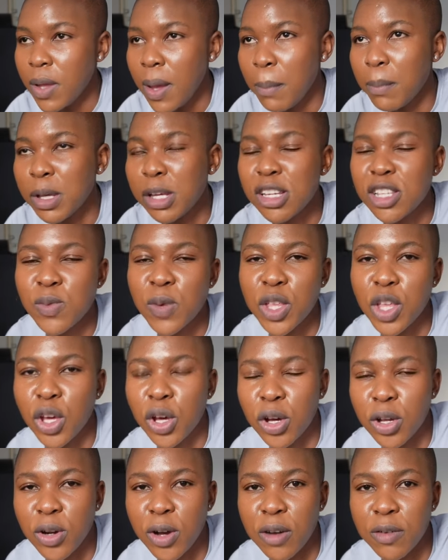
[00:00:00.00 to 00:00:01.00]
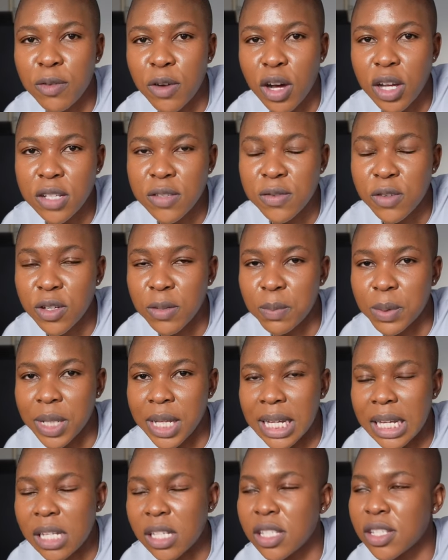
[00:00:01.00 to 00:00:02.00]
Because when you go to a fast food
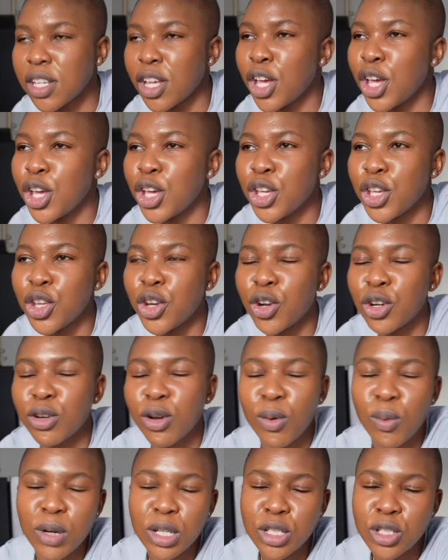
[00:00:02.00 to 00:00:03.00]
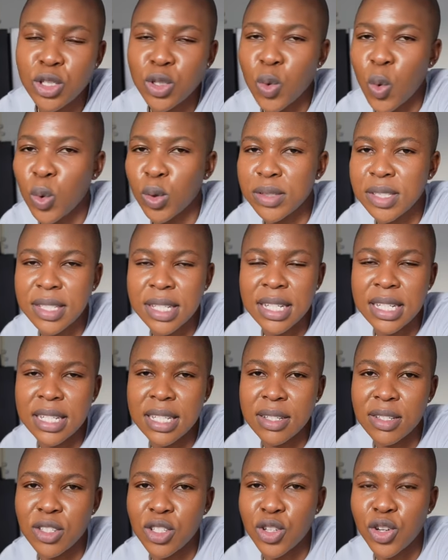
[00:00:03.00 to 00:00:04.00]
place, you don't know what sauce
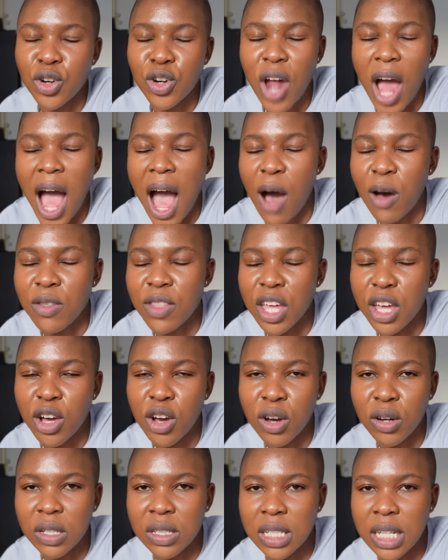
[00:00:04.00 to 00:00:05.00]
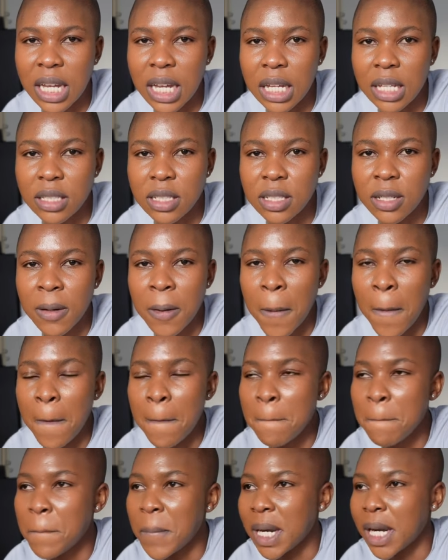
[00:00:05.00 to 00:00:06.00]
is, you don't know how they cooked it.
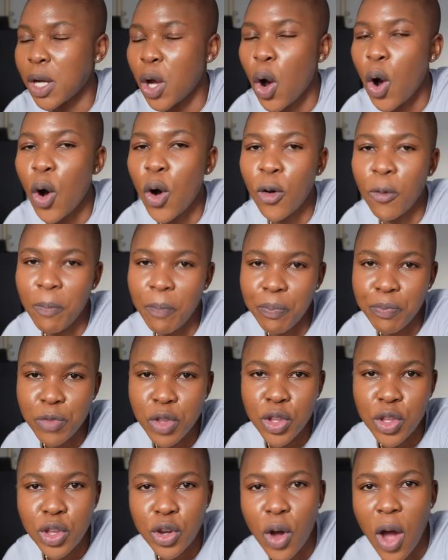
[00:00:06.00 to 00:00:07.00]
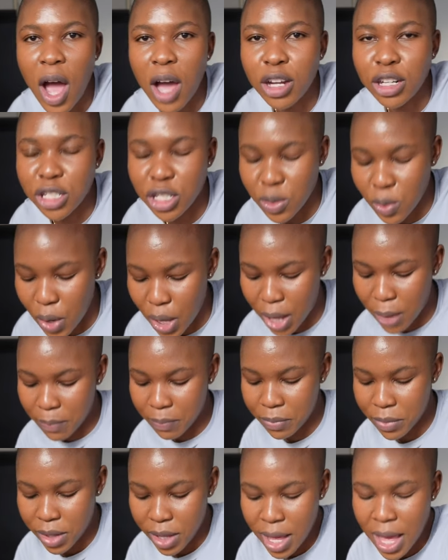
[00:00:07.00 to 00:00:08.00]
But at home, you know how to do it.
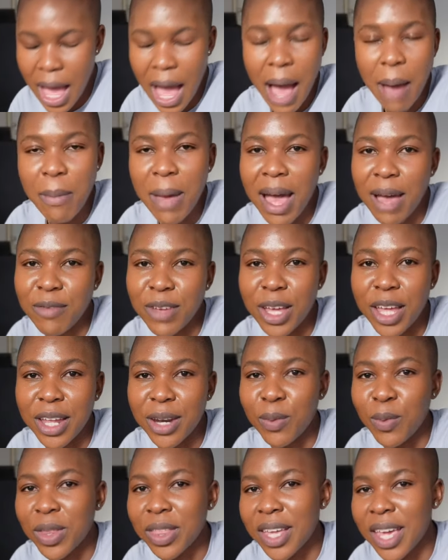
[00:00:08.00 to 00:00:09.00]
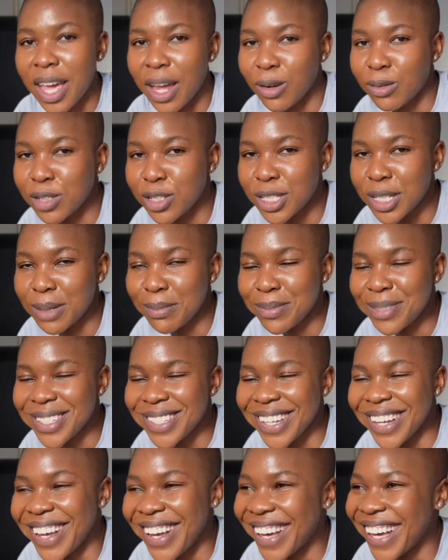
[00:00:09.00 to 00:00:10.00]
I'm having it with kettle
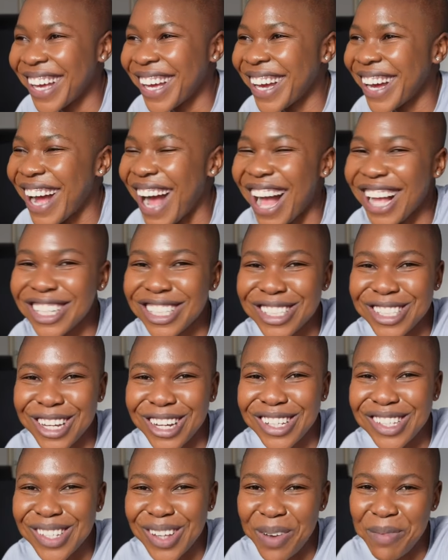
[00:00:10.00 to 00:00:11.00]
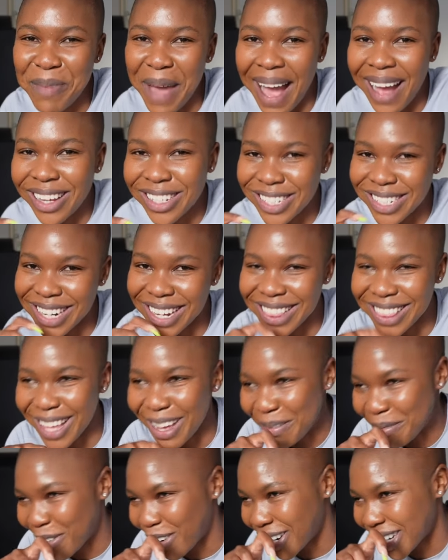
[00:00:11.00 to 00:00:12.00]
chips. I just got so passionate
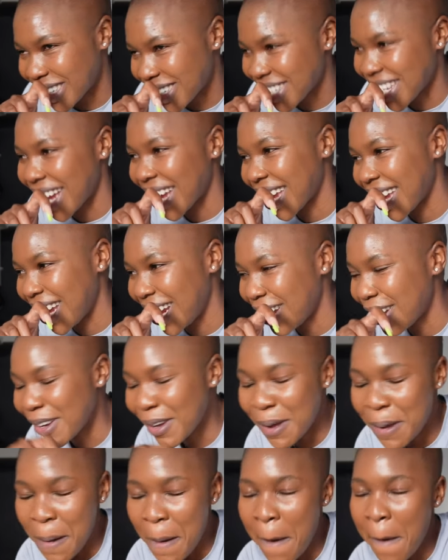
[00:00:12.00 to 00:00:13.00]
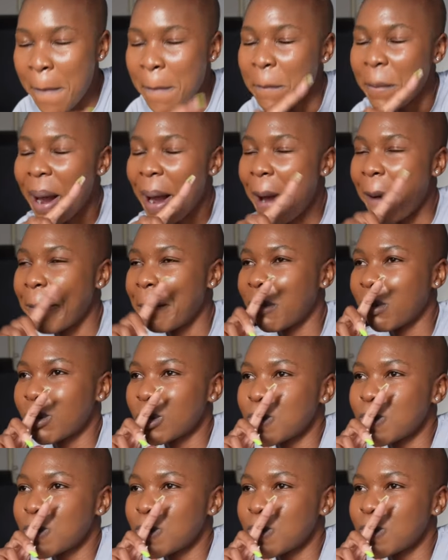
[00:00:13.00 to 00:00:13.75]
there for a second. But